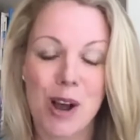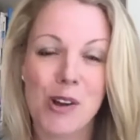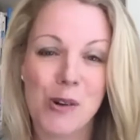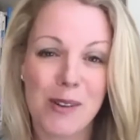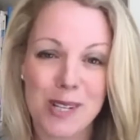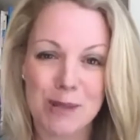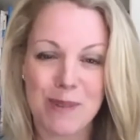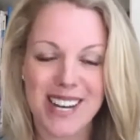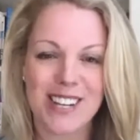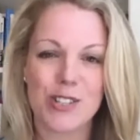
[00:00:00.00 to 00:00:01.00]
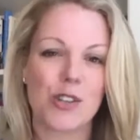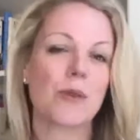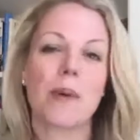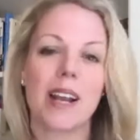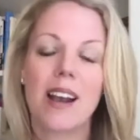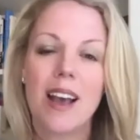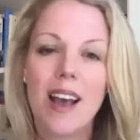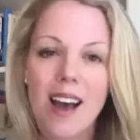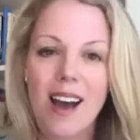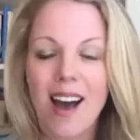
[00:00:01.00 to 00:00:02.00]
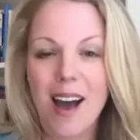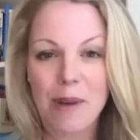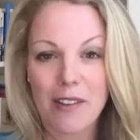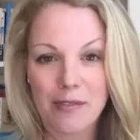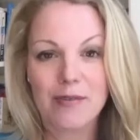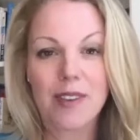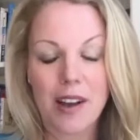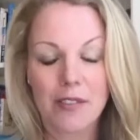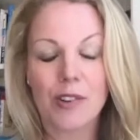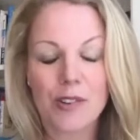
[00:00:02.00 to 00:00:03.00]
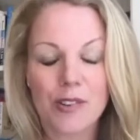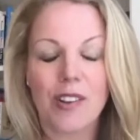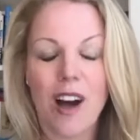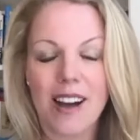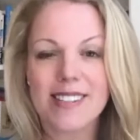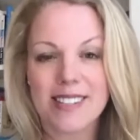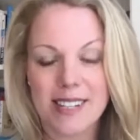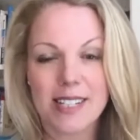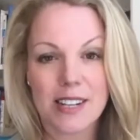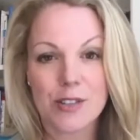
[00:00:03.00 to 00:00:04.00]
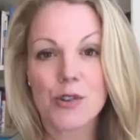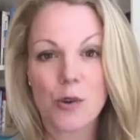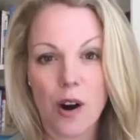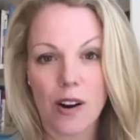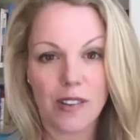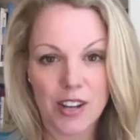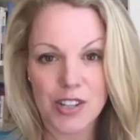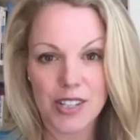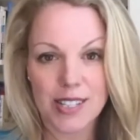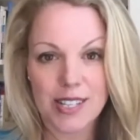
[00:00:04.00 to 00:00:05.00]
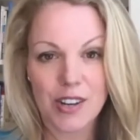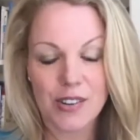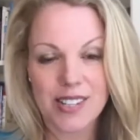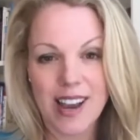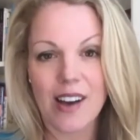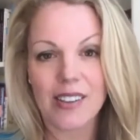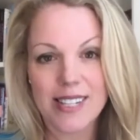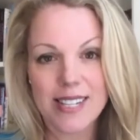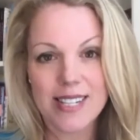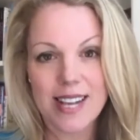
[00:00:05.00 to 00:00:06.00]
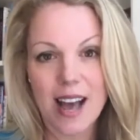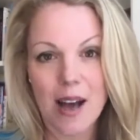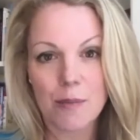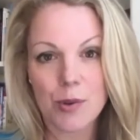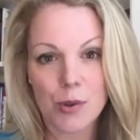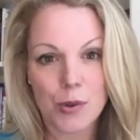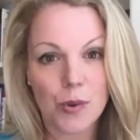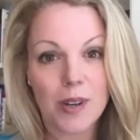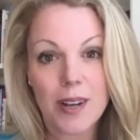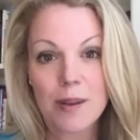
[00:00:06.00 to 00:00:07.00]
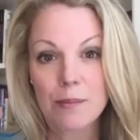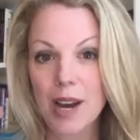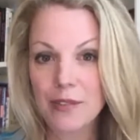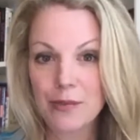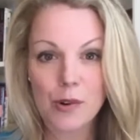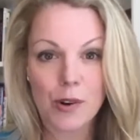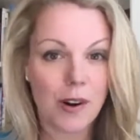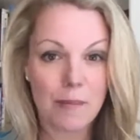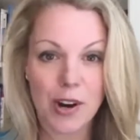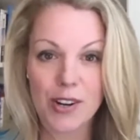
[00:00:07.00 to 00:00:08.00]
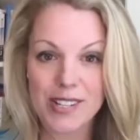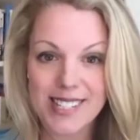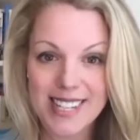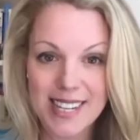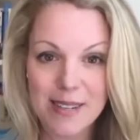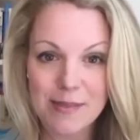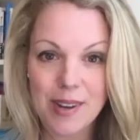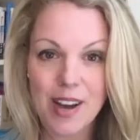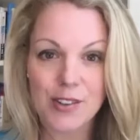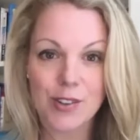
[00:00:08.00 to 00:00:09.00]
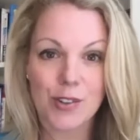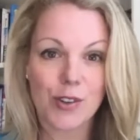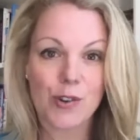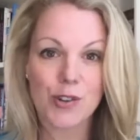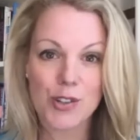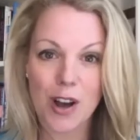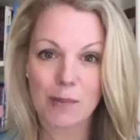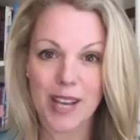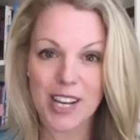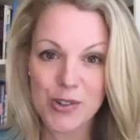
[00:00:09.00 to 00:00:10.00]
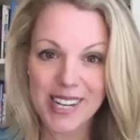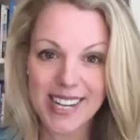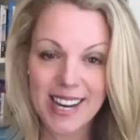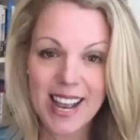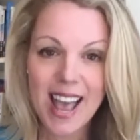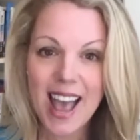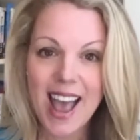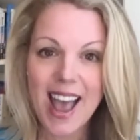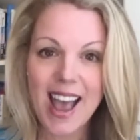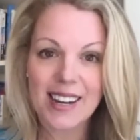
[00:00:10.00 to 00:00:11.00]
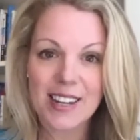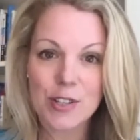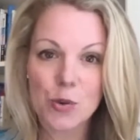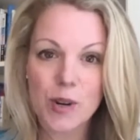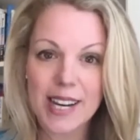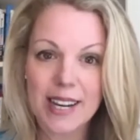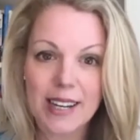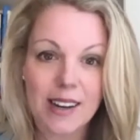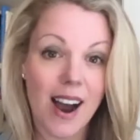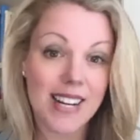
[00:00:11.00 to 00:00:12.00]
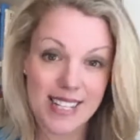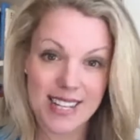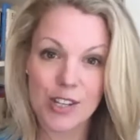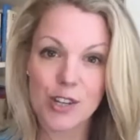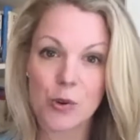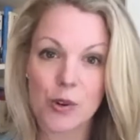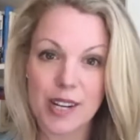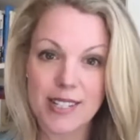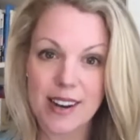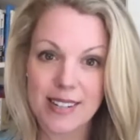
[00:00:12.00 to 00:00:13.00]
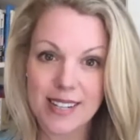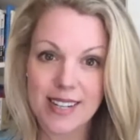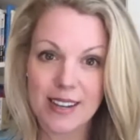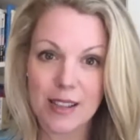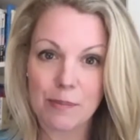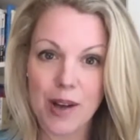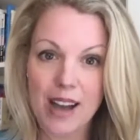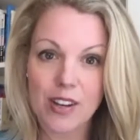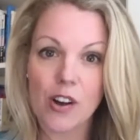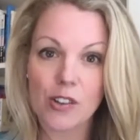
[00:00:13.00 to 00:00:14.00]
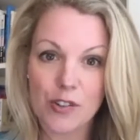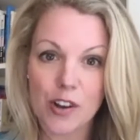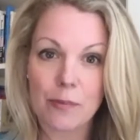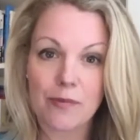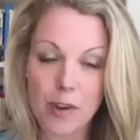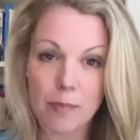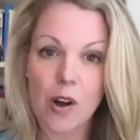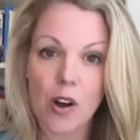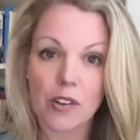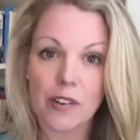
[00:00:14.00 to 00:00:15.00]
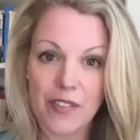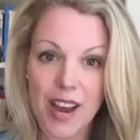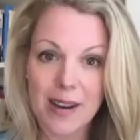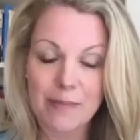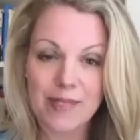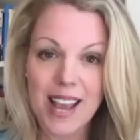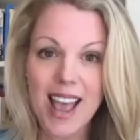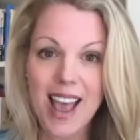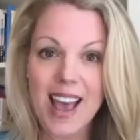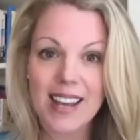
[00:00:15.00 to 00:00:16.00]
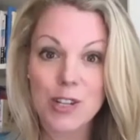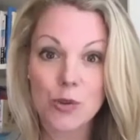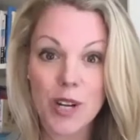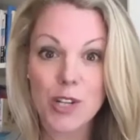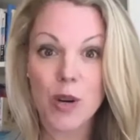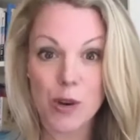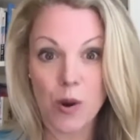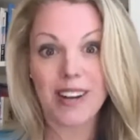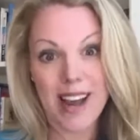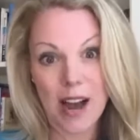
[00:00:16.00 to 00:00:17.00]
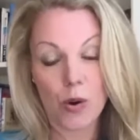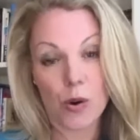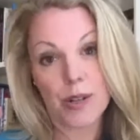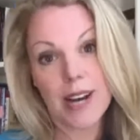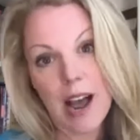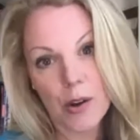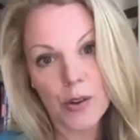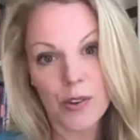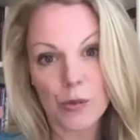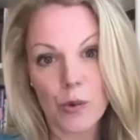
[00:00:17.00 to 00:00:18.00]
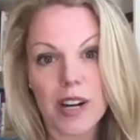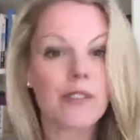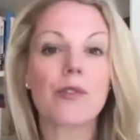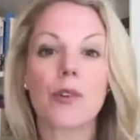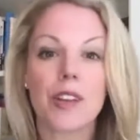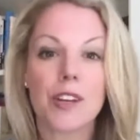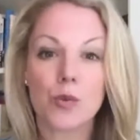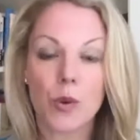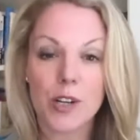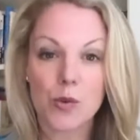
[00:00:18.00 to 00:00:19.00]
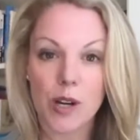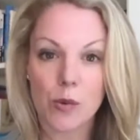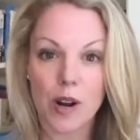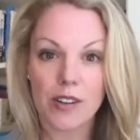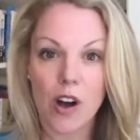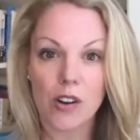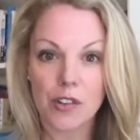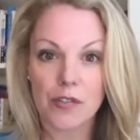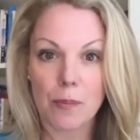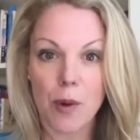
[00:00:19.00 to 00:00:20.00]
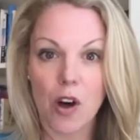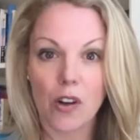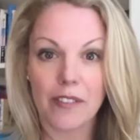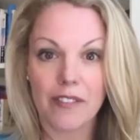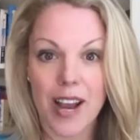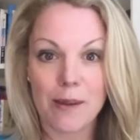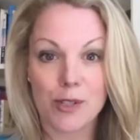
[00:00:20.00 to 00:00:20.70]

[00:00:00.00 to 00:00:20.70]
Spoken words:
I was speaking to, but I've learned a lot since, because you are a legend here in Dallas. You played for America's team under Coach Tom Landry, and in 2019 you were an inductee into the Black College Football Hall of Fame. And in 2021, now you're in the running for the 2021 College Football Hall of Fame.